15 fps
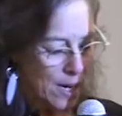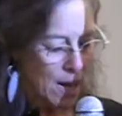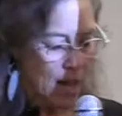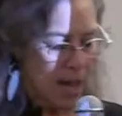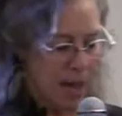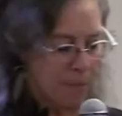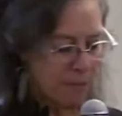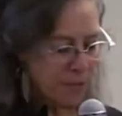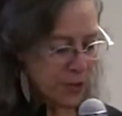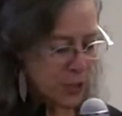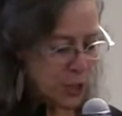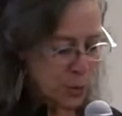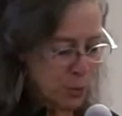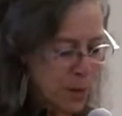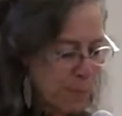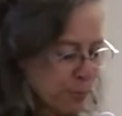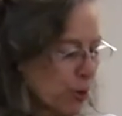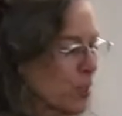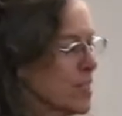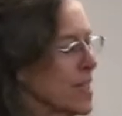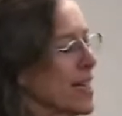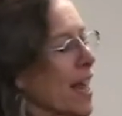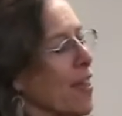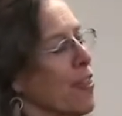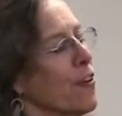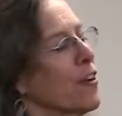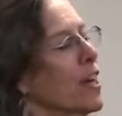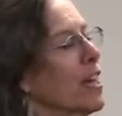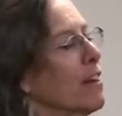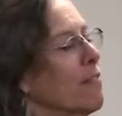Um, first, we brought
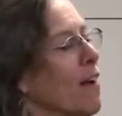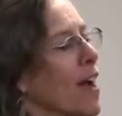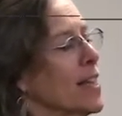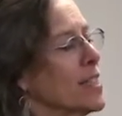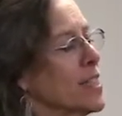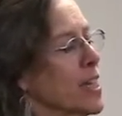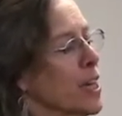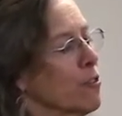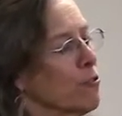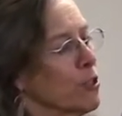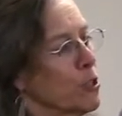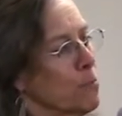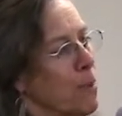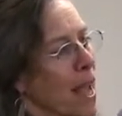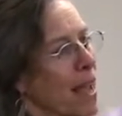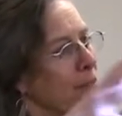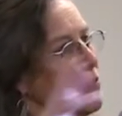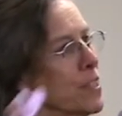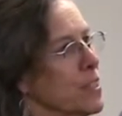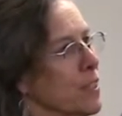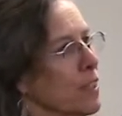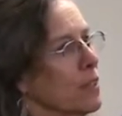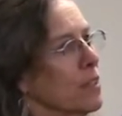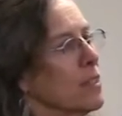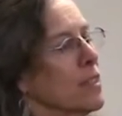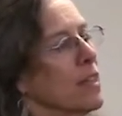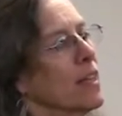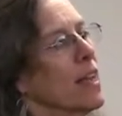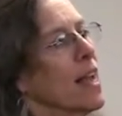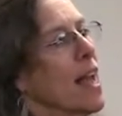together an advisory group, half
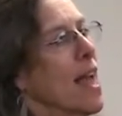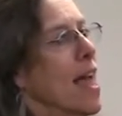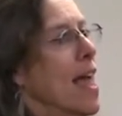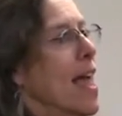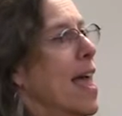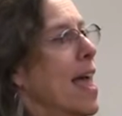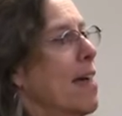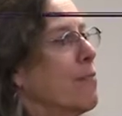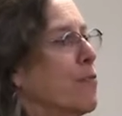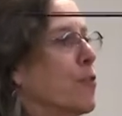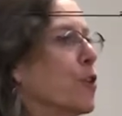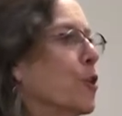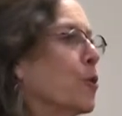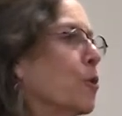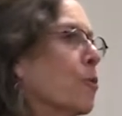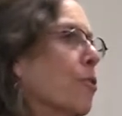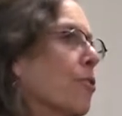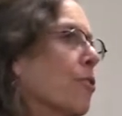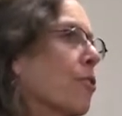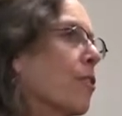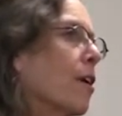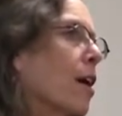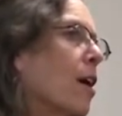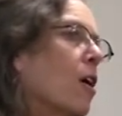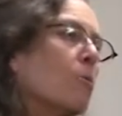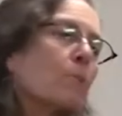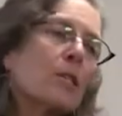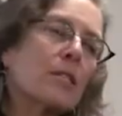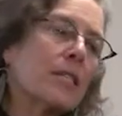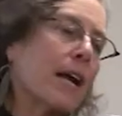adult, half youth.
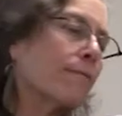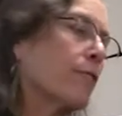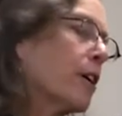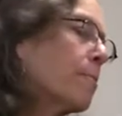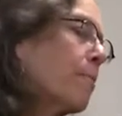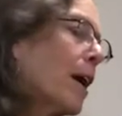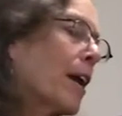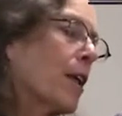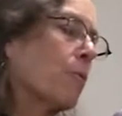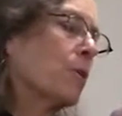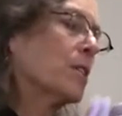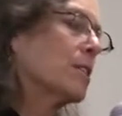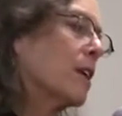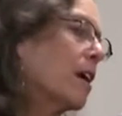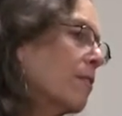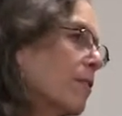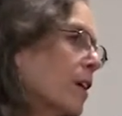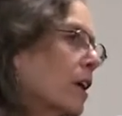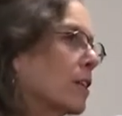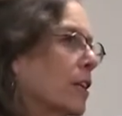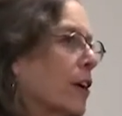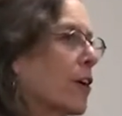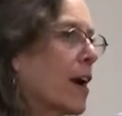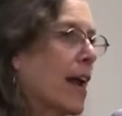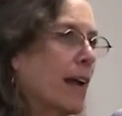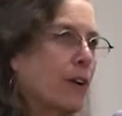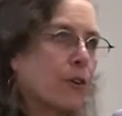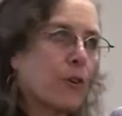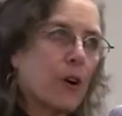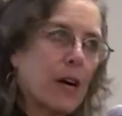Almost everybody was of color
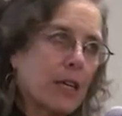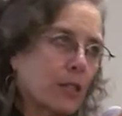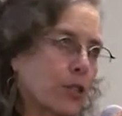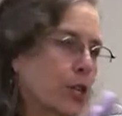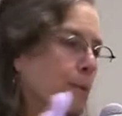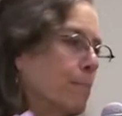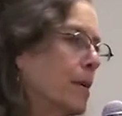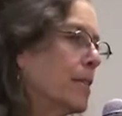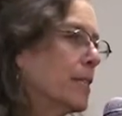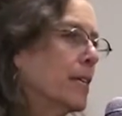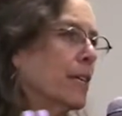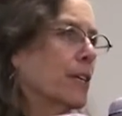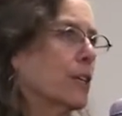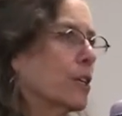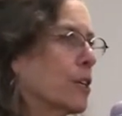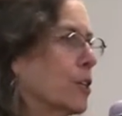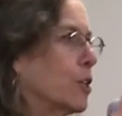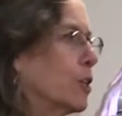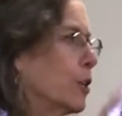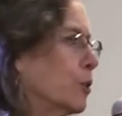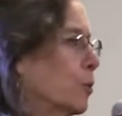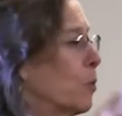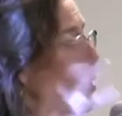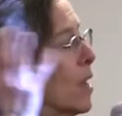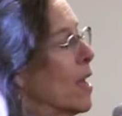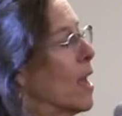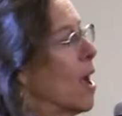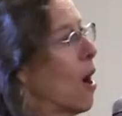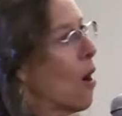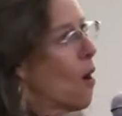and or LGBTQ,
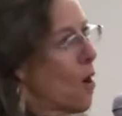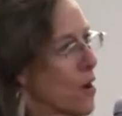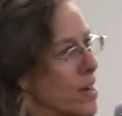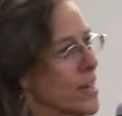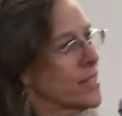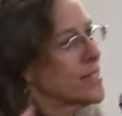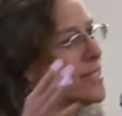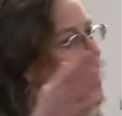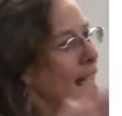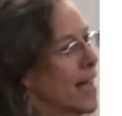artists,